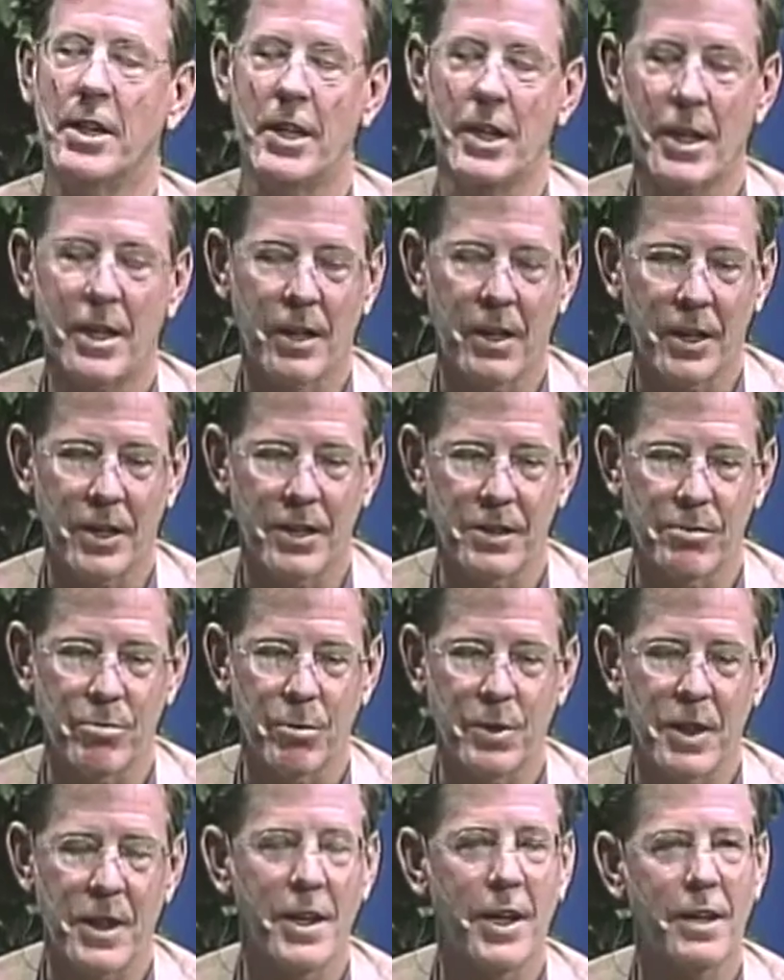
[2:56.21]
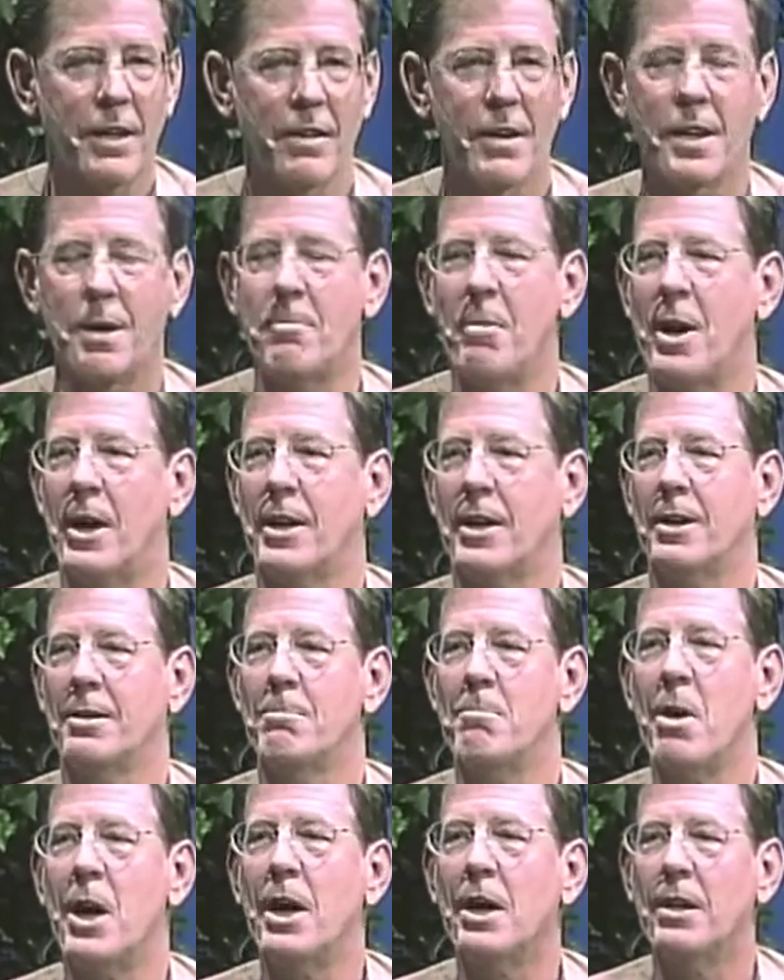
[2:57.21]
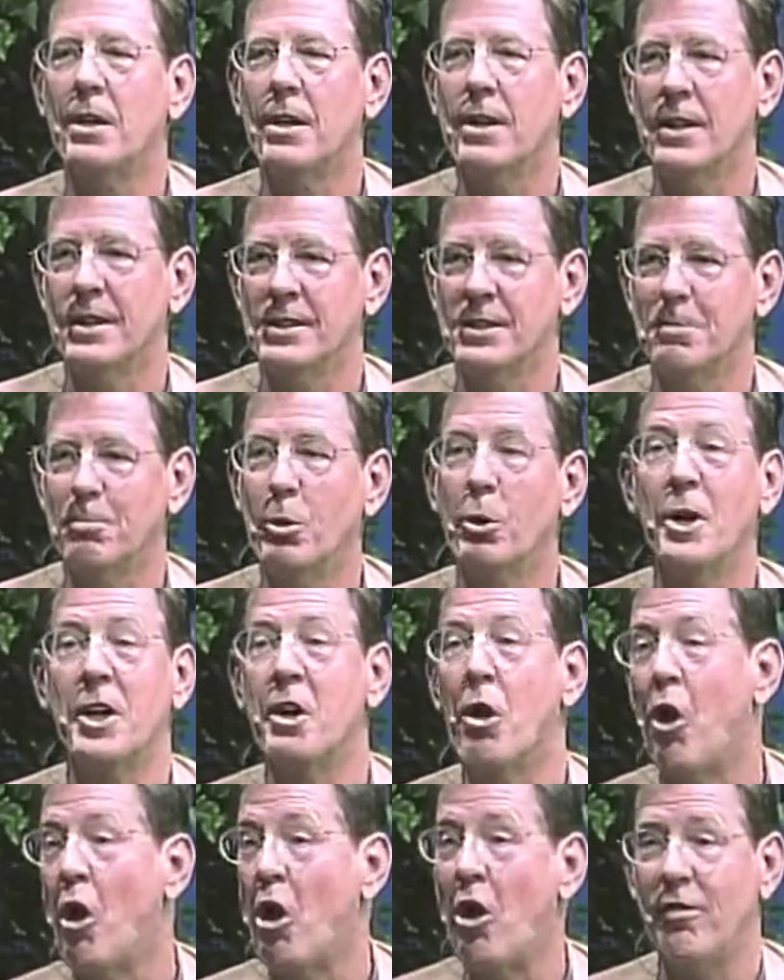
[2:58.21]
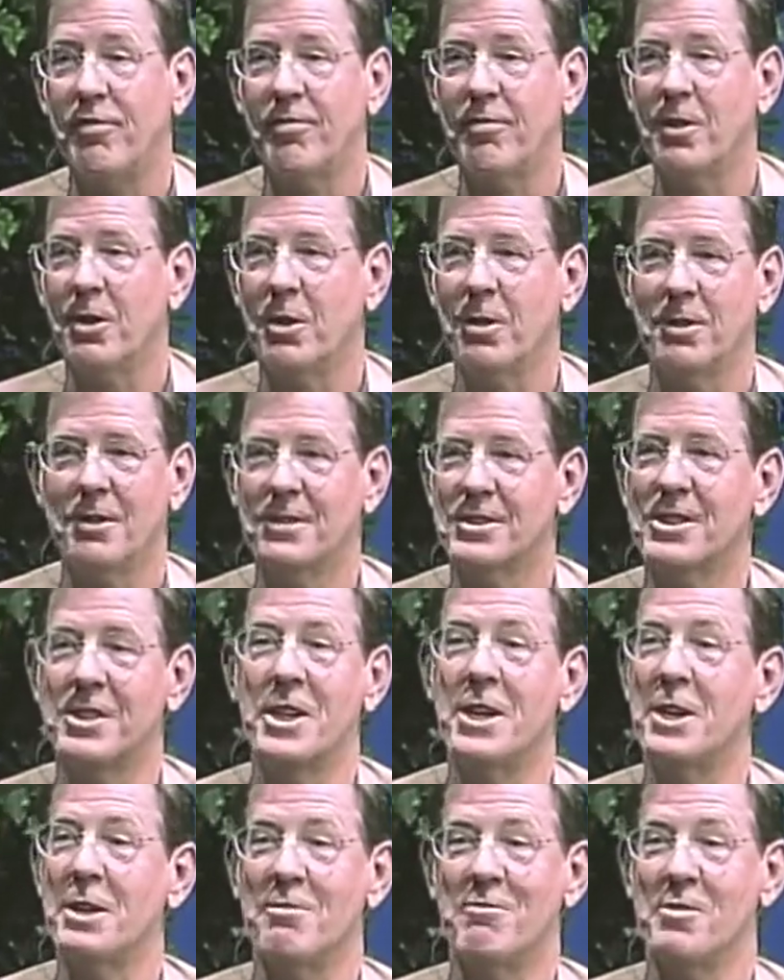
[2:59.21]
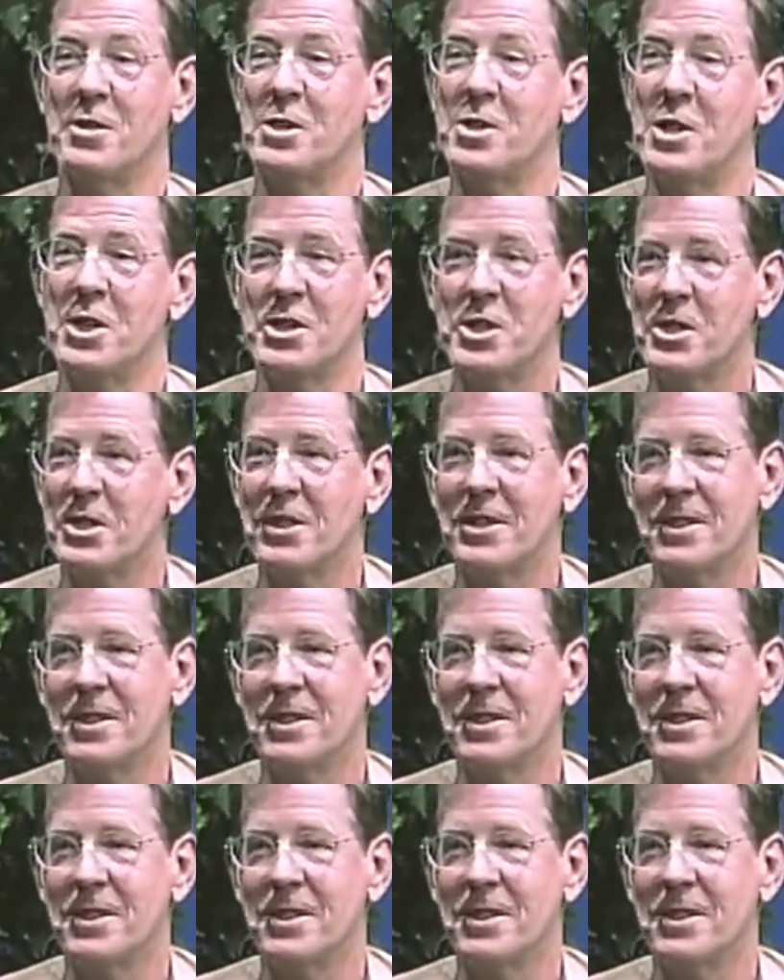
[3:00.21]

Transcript: hear, because we think of the American male as putting off seeing a physician.